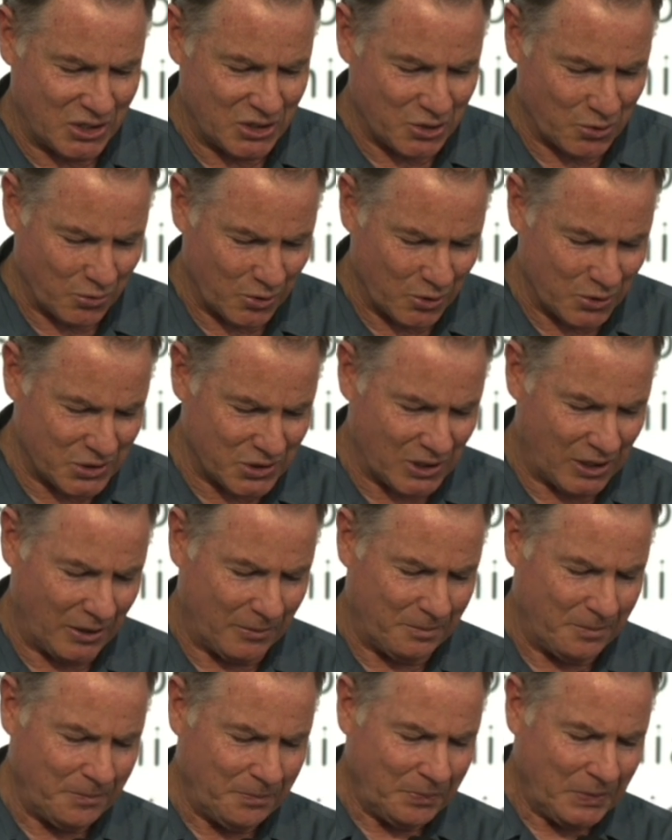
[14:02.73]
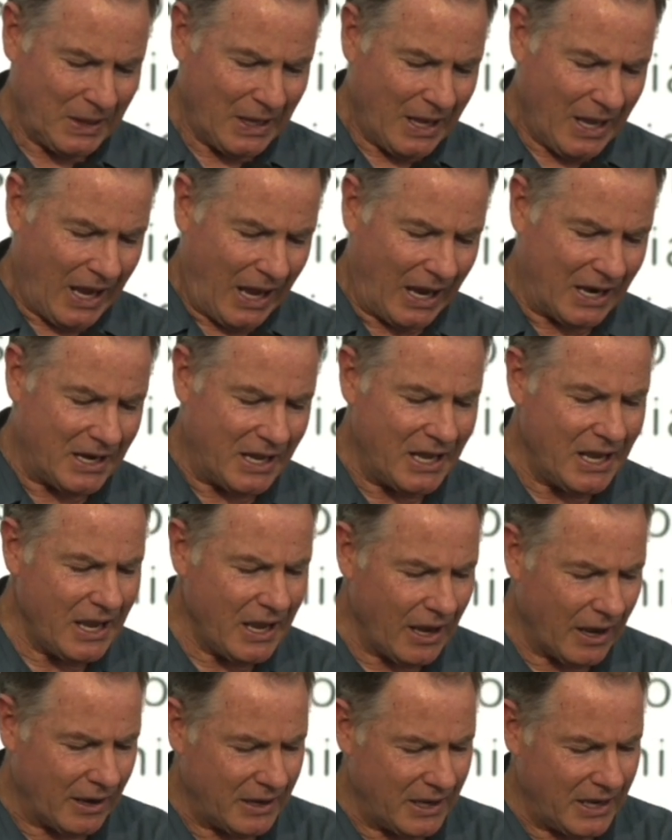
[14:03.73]
in Jerusalem. And
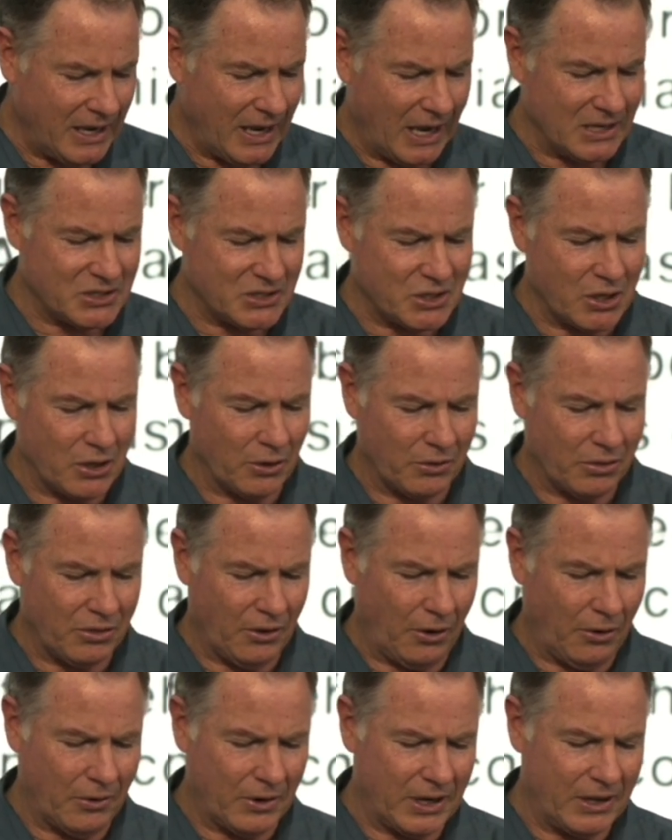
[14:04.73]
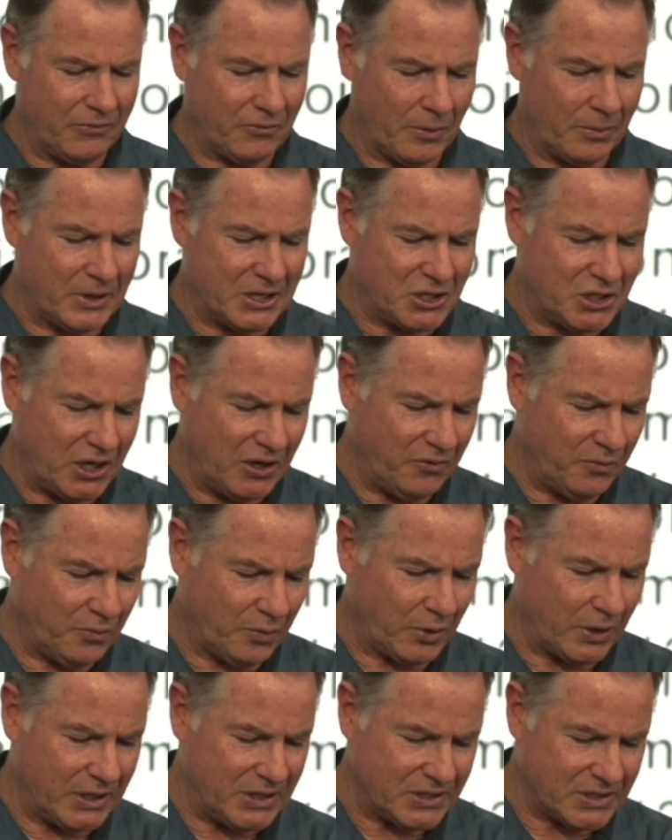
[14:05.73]
here he has the authority from the chief
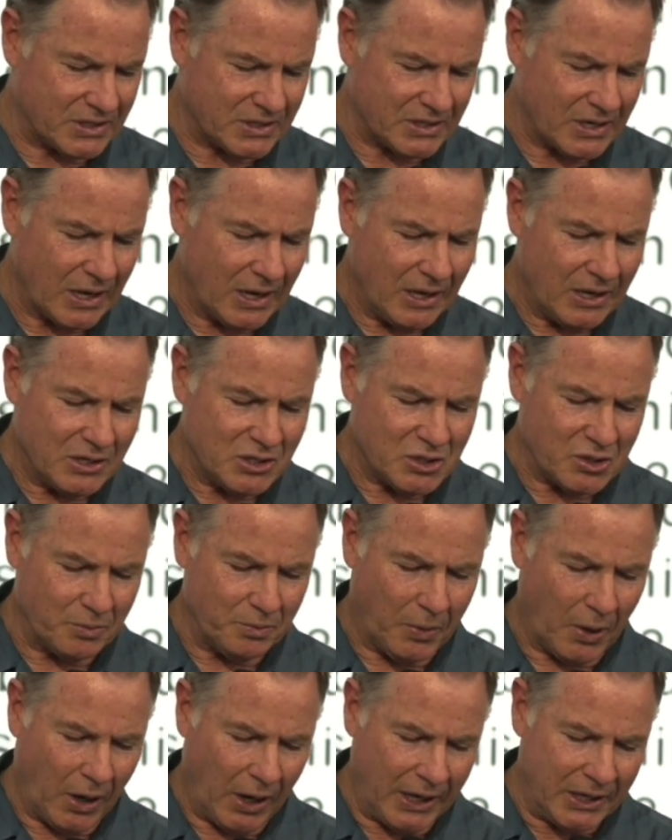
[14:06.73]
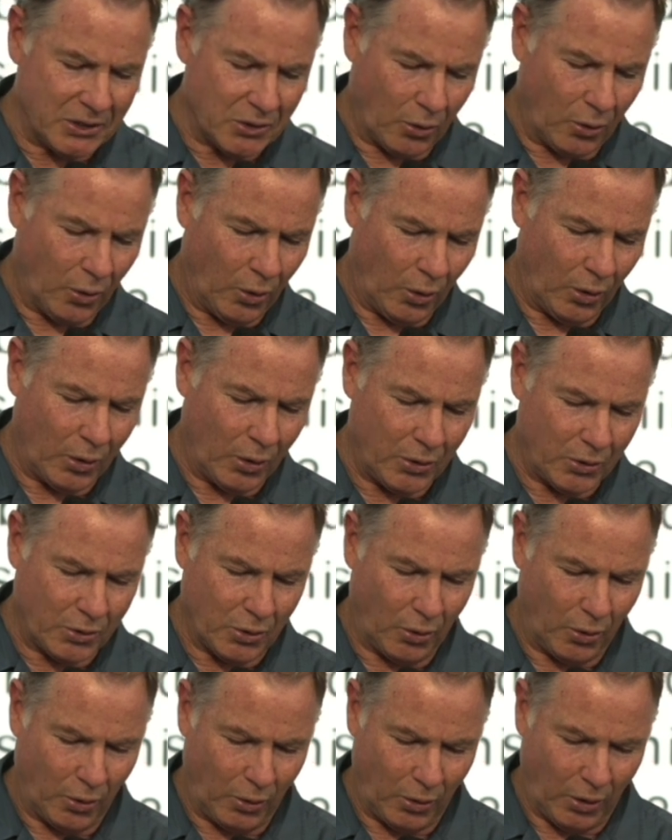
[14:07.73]
priests to bind all who
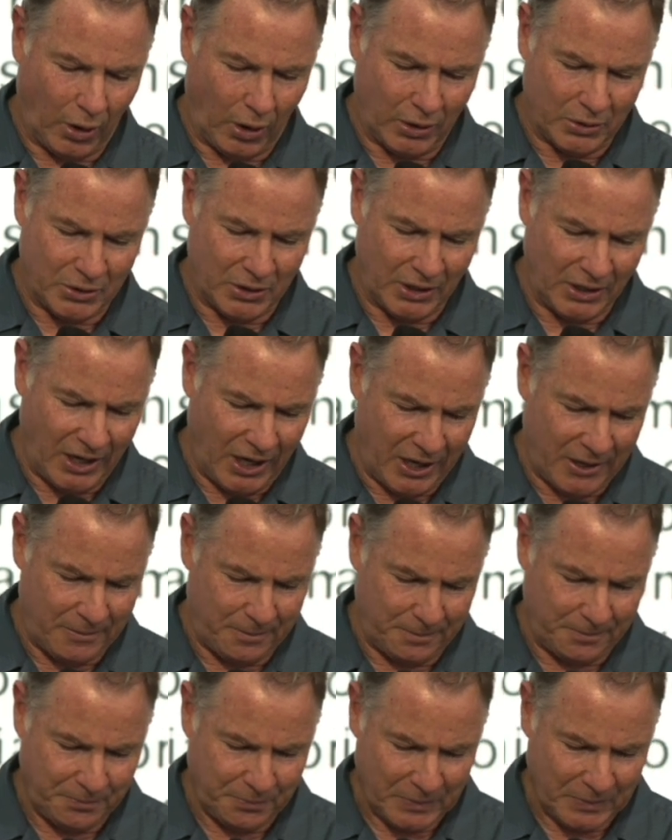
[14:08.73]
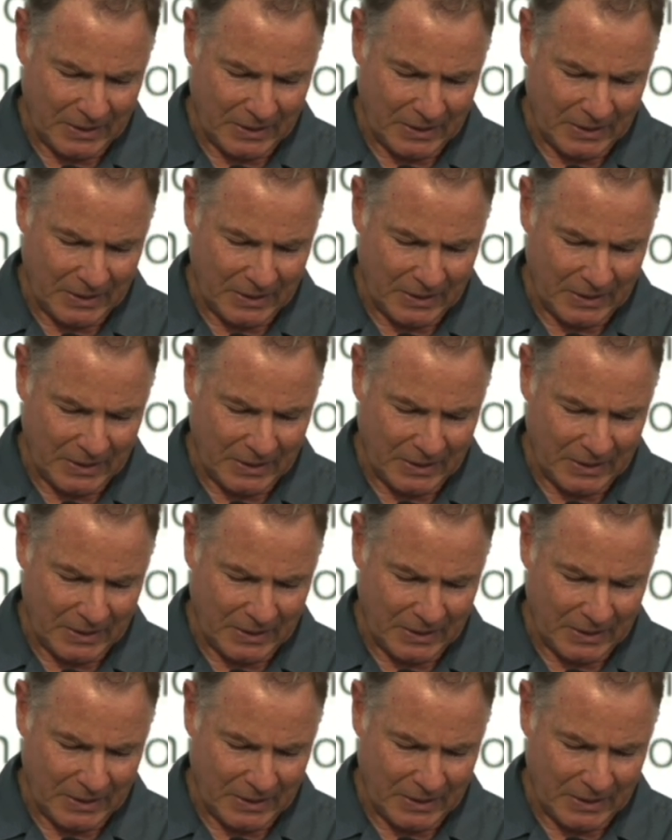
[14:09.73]
call on your name.